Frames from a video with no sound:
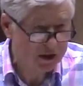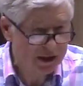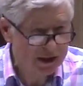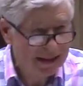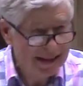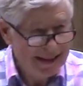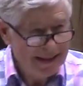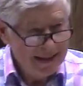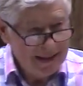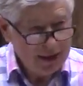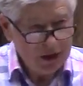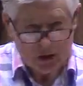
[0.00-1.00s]
the
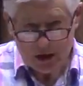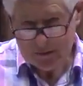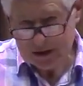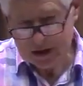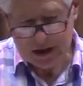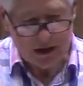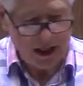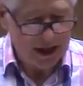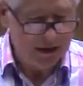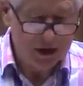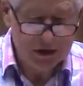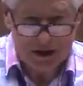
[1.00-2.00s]
chromosome, uh,
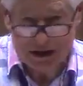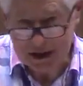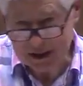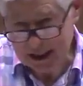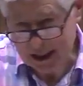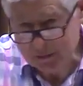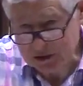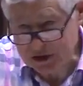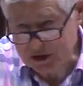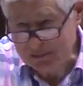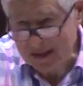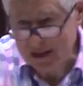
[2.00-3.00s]
not the DNA which
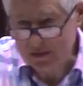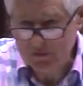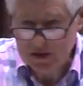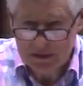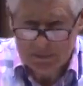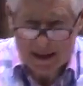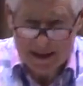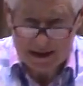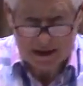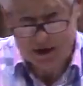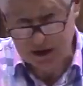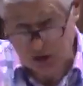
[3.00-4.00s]
is male female, it's the